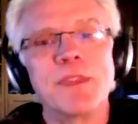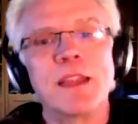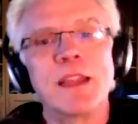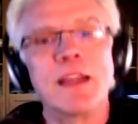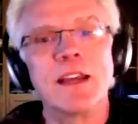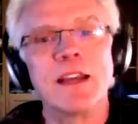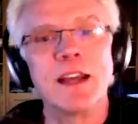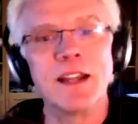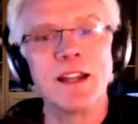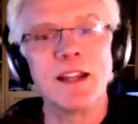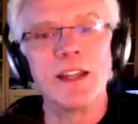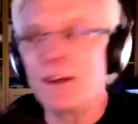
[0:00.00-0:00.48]
You
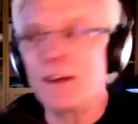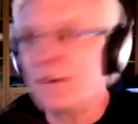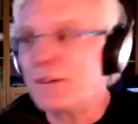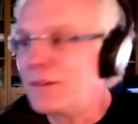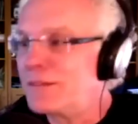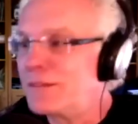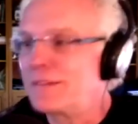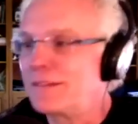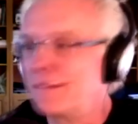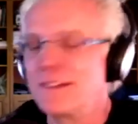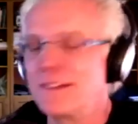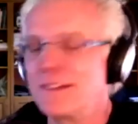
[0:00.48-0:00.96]

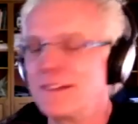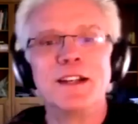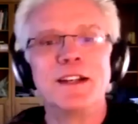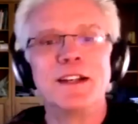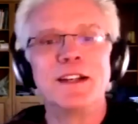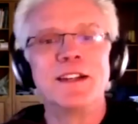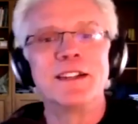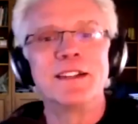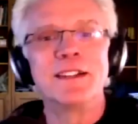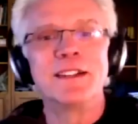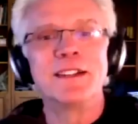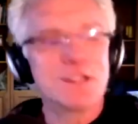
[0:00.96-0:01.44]
know,
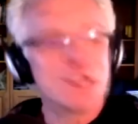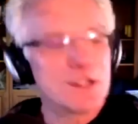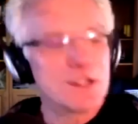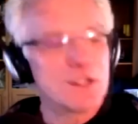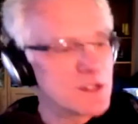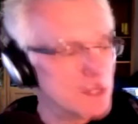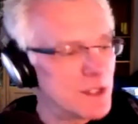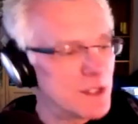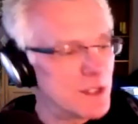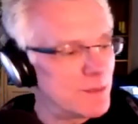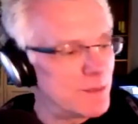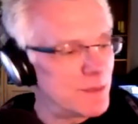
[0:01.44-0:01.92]
you
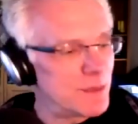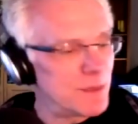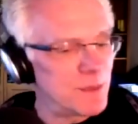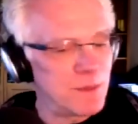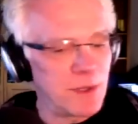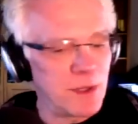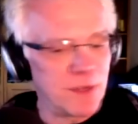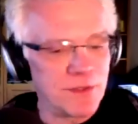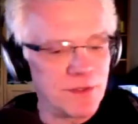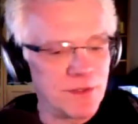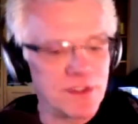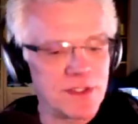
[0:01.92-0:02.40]
just you know
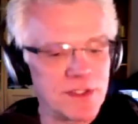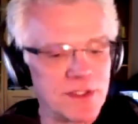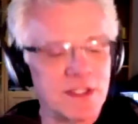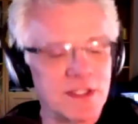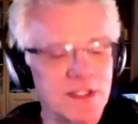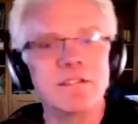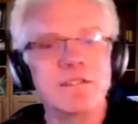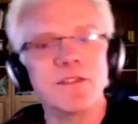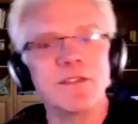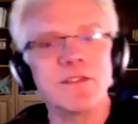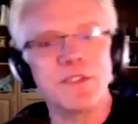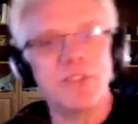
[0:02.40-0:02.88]
promote
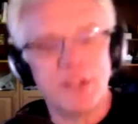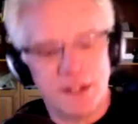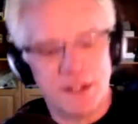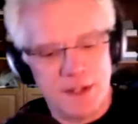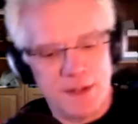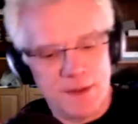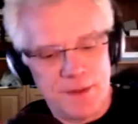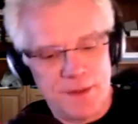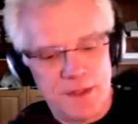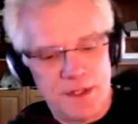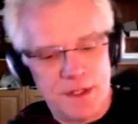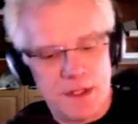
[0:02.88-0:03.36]
photography.
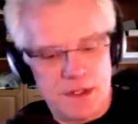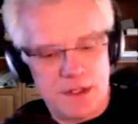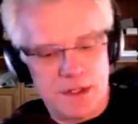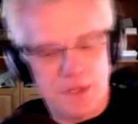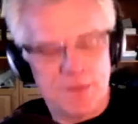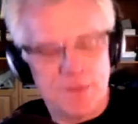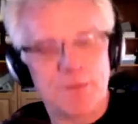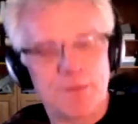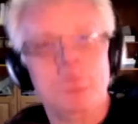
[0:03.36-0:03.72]
You know.